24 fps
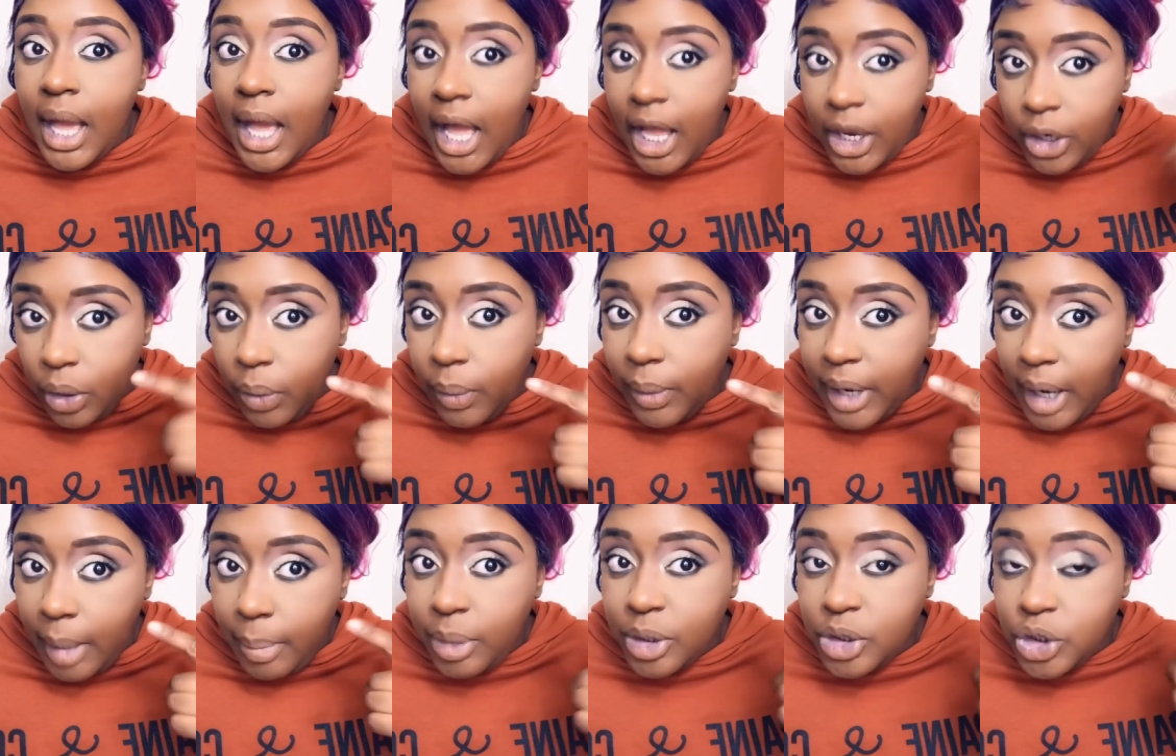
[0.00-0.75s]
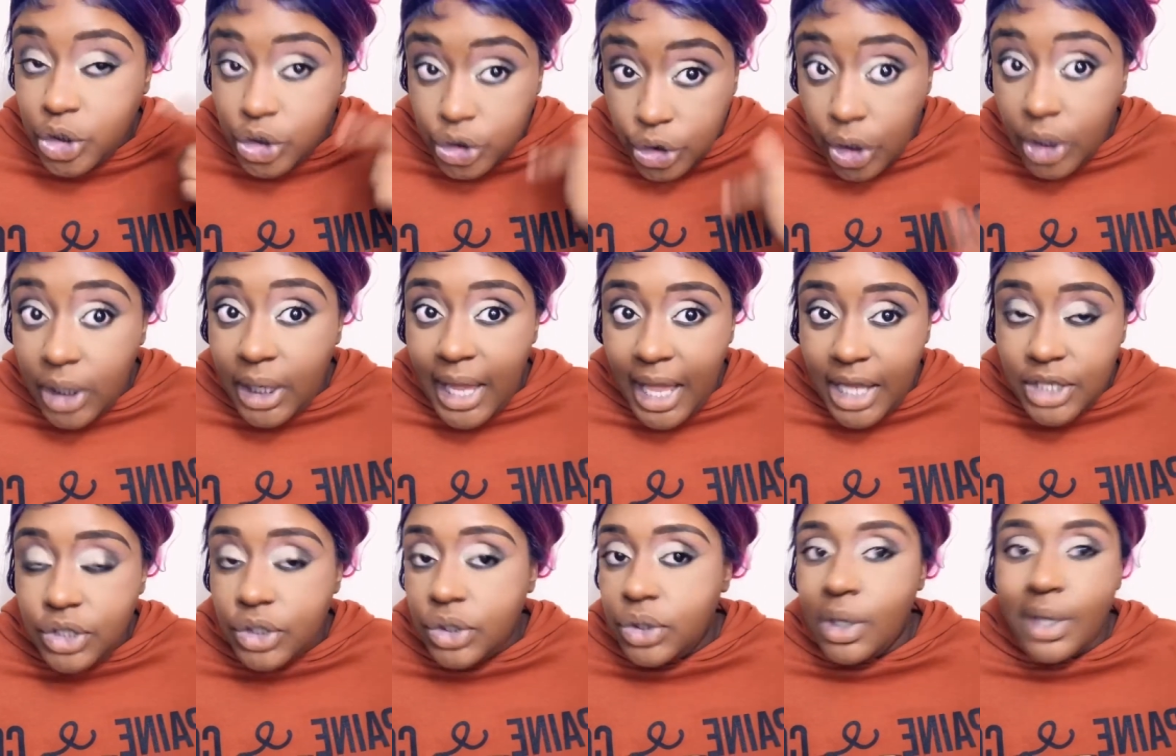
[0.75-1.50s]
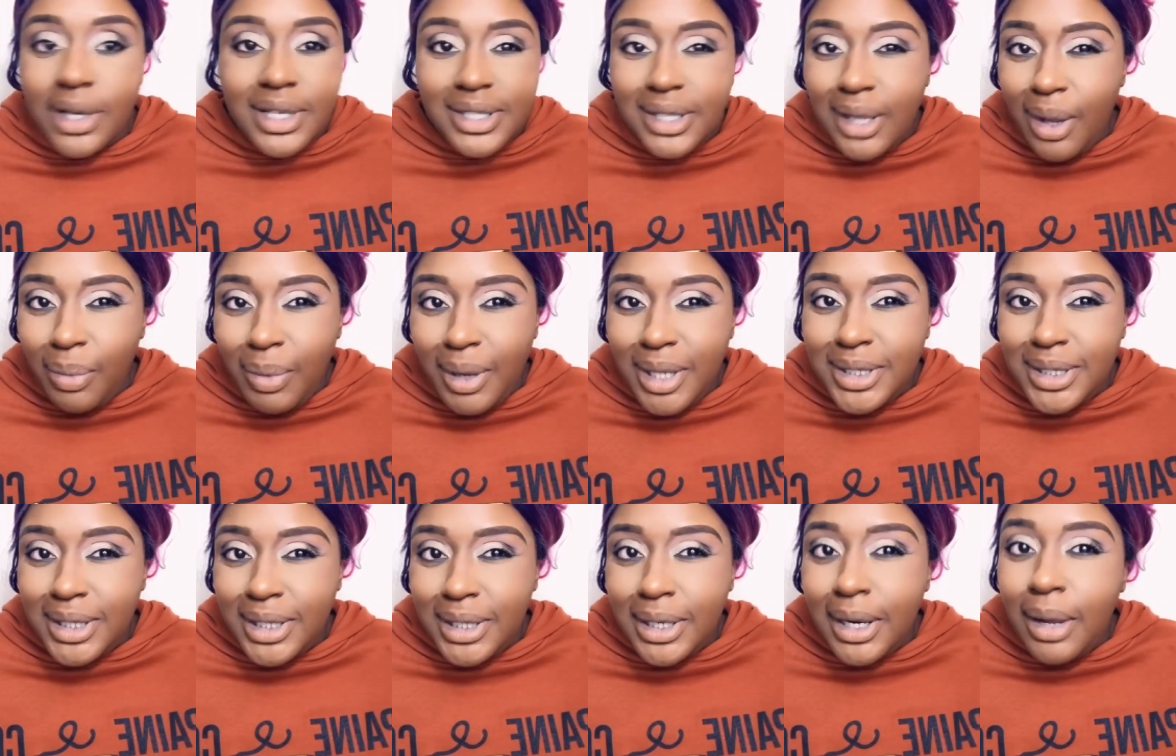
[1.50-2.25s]
I know when I put your lashes on because I
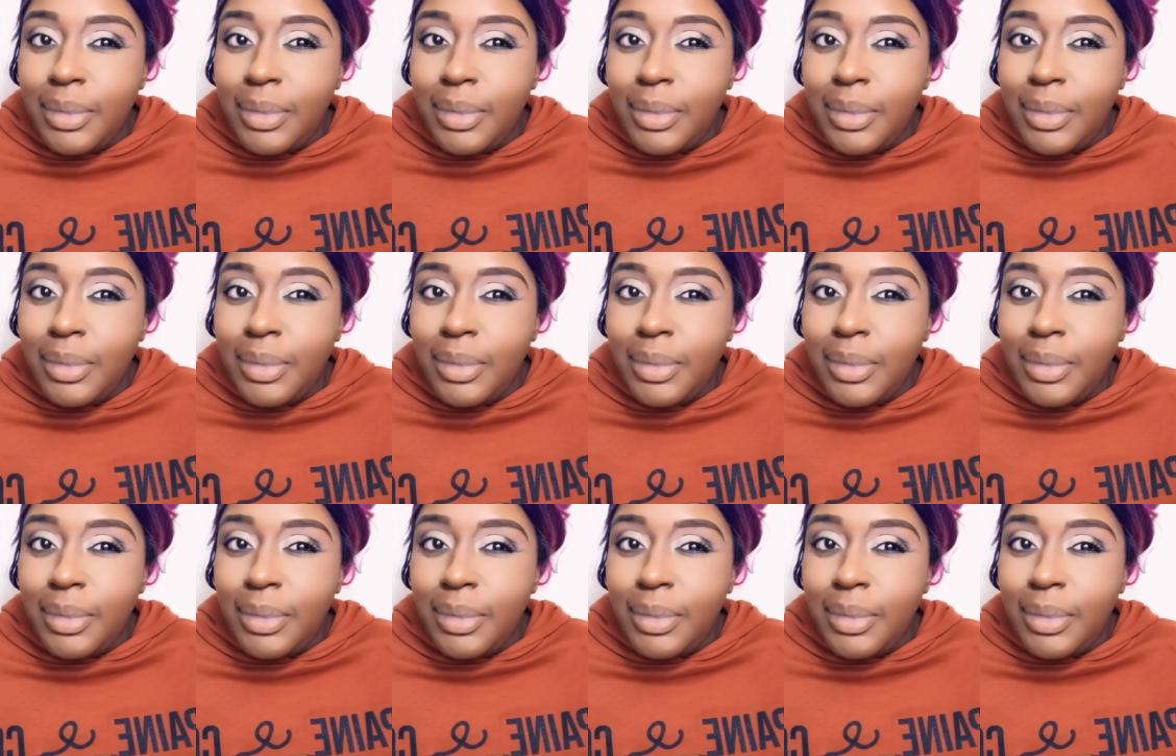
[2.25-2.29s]
wasn't.